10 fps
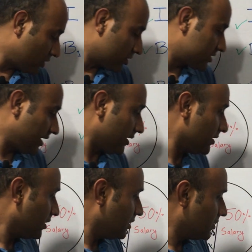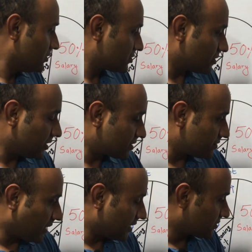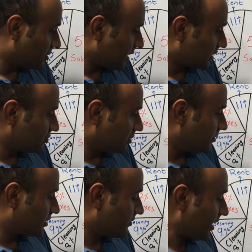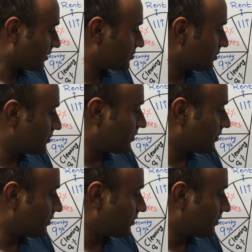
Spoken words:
got here, so this might not actually be correct. So